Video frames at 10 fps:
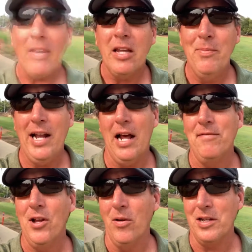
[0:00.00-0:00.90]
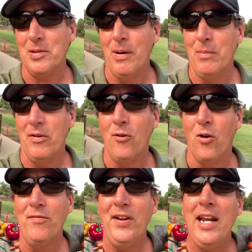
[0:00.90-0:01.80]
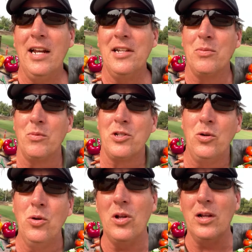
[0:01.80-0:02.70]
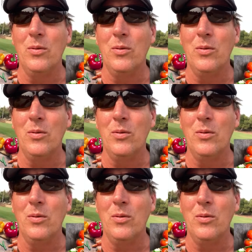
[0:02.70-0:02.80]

You may not have known this, but before veganism was cool,